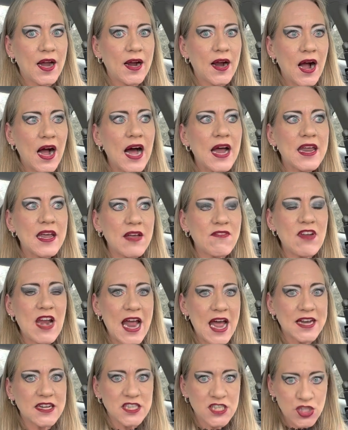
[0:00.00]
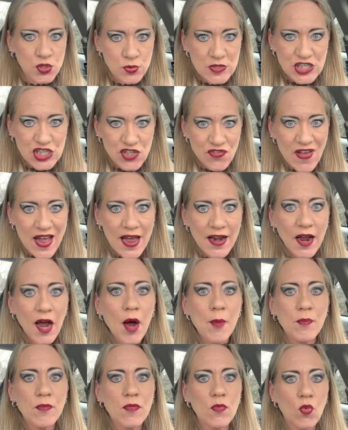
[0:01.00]
God even had to switch that
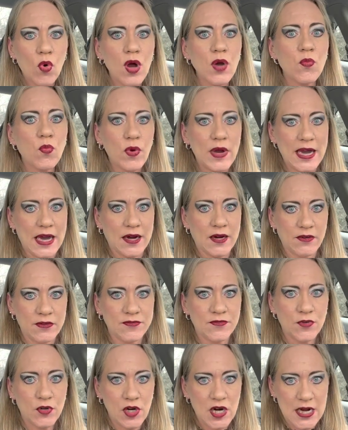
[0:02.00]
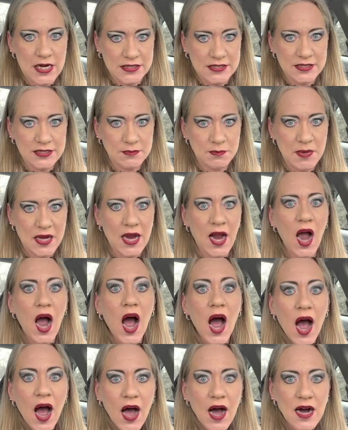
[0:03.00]
up one week for us,
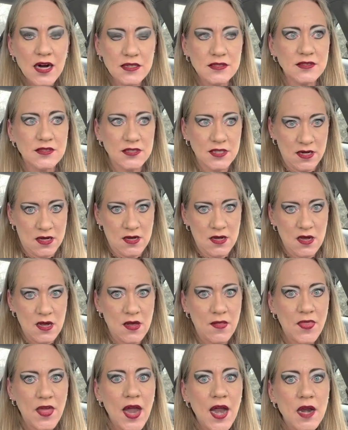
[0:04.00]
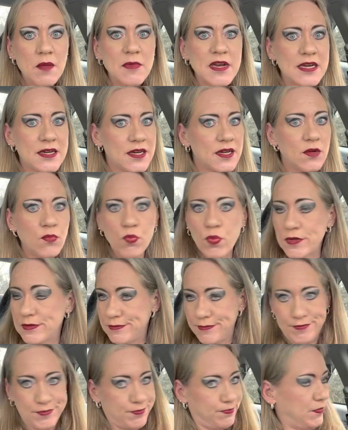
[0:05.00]
because the enemy did
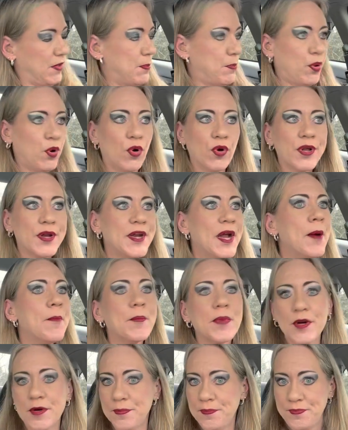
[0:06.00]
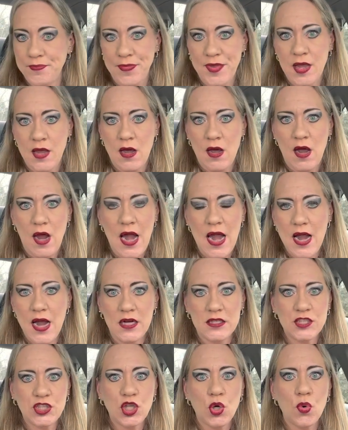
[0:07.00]
pulled a number,
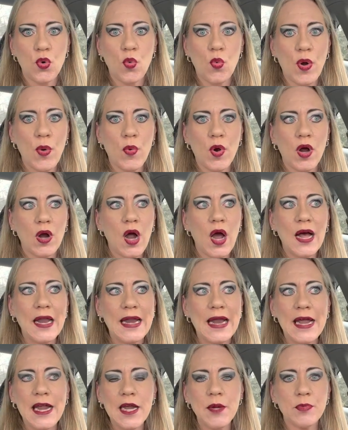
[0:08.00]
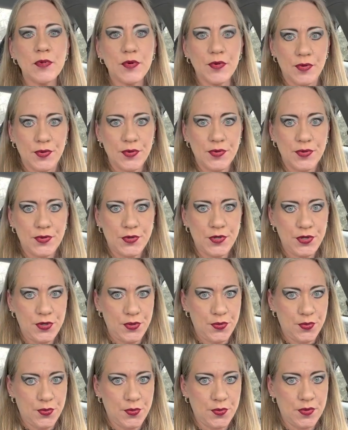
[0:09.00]
and so we were unable
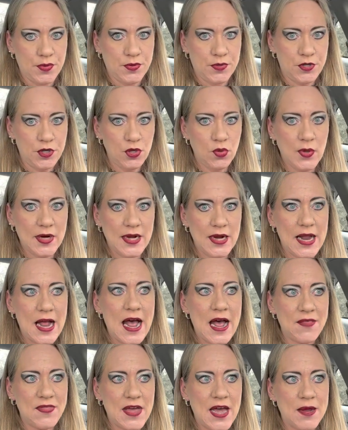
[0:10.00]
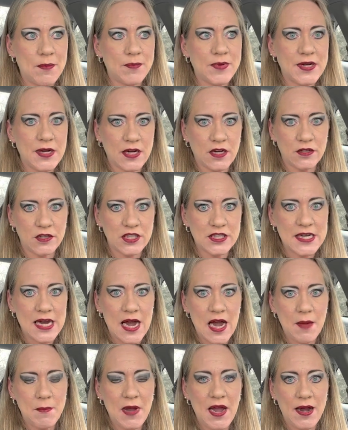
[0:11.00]
to do it at that particular
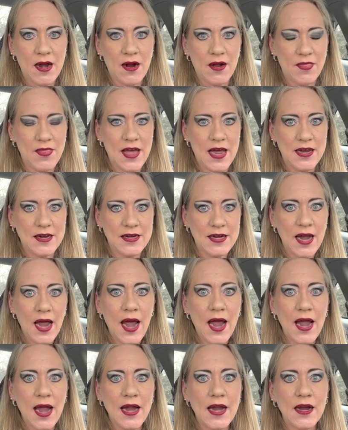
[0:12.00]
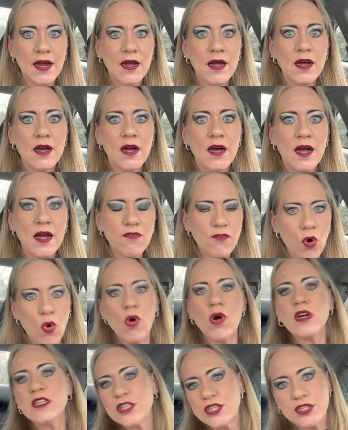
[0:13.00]
time and on that day. Of
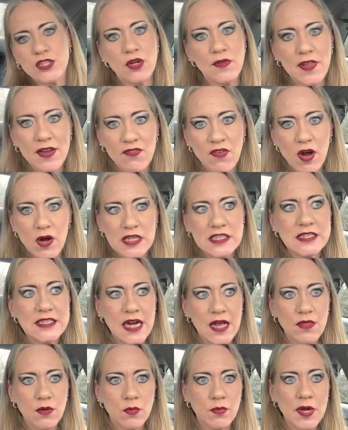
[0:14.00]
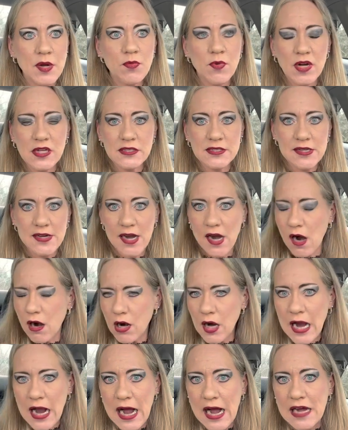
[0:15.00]
course, you know, they've always got the reruns in the
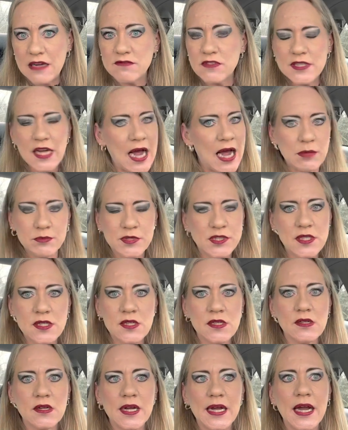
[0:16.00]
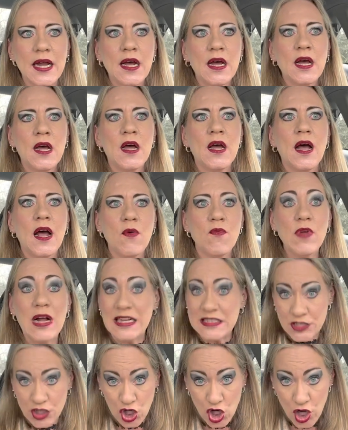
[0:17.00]
archives, absolutely, and
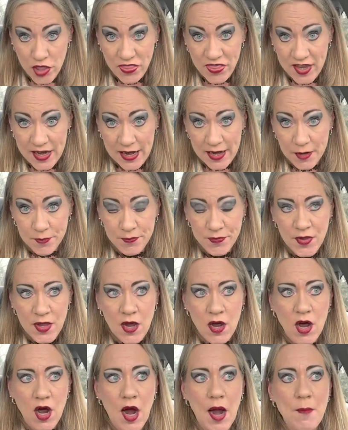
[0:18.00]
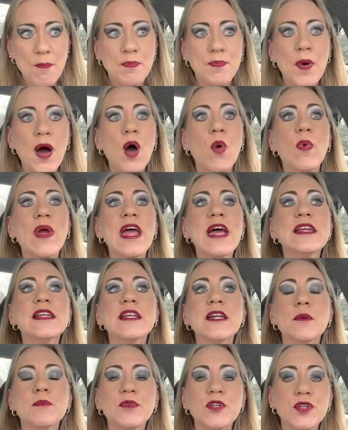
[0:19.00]
that's a good thing. All right, but we
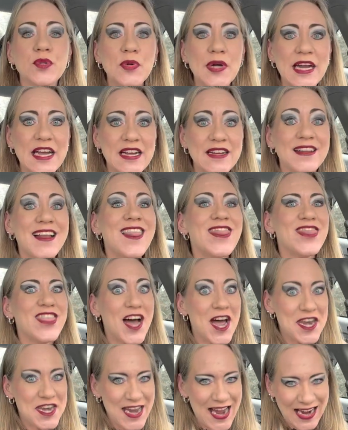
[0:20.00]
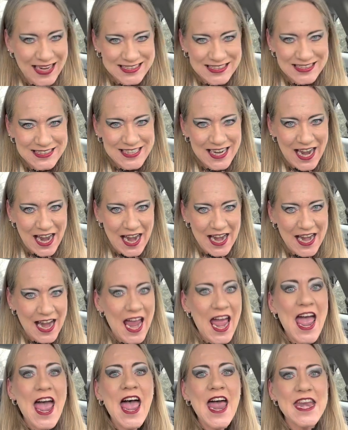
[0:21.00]
ended up doing it the next day
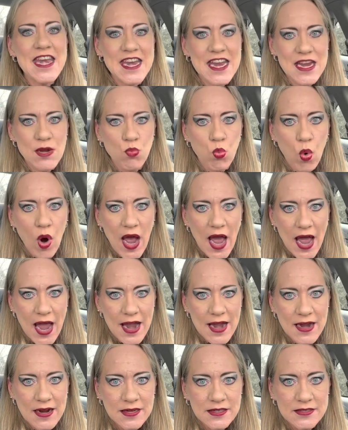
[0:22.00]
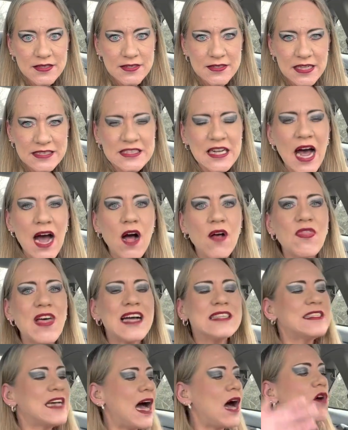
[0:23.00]
anyway. So
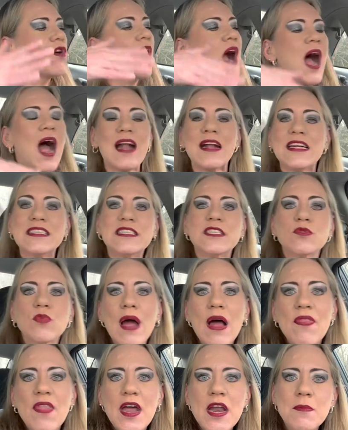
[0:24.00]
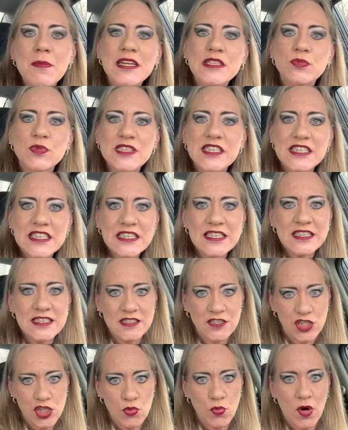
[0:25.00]
that's how God gets around the enemy's
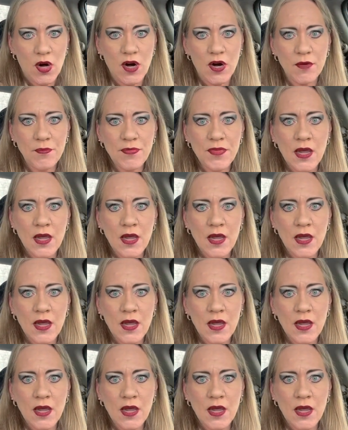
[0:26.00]
resistance, you all.